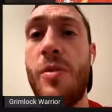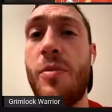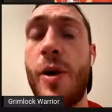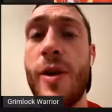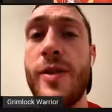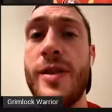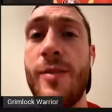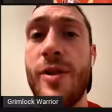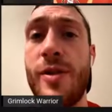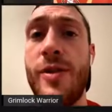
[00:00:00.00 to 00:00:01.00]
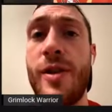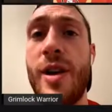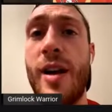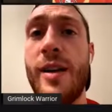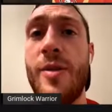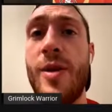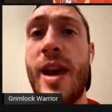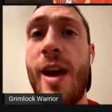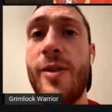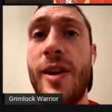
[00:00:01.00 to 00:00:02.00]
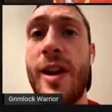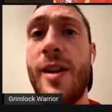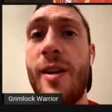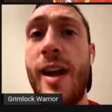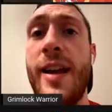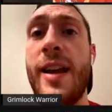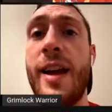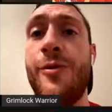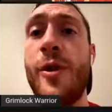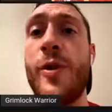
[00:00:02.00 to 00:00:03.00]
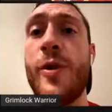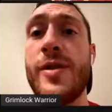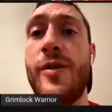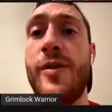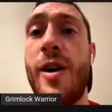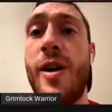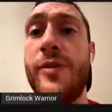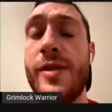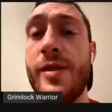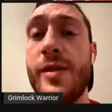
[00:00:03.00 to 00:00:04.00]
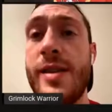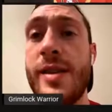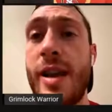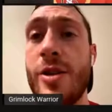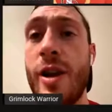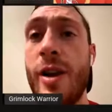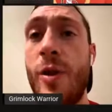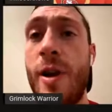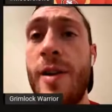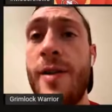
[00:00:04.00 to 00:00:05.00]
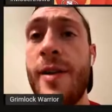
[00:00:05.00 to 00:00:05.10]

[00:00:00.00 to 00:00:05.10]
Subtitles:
part of the team. They're not going to be out there any kind of focus of the offense. So let's take Treikwan,